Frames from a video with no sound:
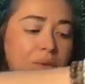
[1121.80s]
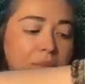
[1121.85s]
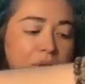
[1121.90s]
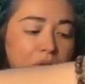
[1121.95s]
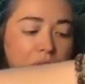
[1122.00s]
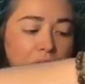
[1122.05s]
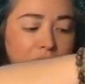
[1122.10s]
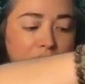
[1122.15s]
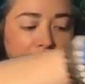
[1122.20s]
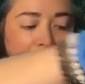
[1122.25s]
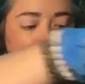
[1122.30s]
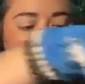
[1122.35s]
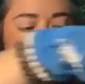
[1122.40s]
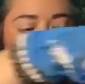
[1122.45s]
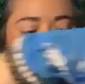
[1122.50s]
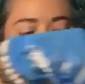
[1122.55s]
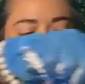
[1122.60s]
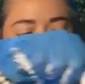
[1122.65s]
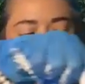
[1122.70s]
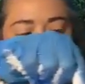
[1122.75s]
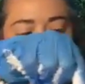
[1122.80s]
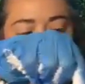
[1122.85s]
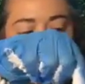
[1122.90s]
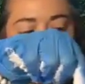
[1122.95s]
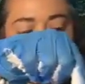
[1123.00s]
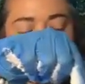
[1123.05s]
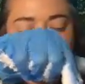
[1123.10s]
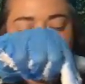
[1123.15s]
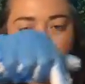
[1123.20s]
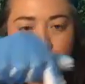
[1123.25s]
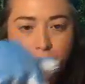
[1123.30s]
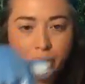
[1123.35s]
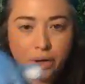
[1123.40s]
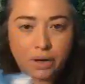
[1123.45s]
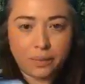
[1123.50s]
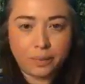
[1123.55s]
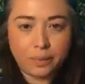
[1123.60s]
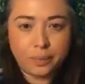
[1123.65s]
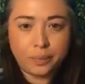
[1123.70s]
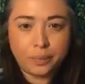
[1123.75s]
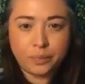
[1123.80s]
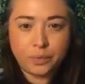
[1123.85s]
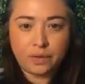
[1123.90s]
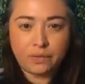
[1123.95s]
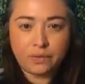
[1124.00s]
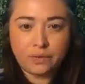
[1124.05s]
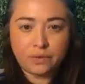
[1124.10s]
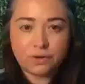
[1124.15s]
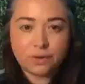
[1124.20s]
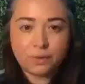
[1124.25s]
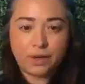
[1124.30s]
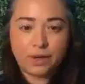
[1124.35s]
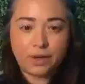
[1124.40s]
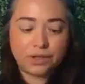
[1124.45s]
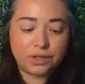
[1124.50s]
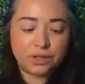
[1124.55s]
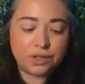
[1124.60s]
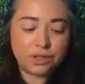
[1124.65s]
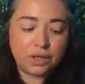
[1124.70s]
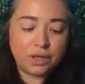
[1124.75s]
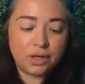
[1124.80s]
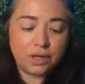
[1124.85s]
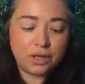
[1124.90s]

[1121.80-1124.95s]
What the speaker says: be using the yellow part of our sponge.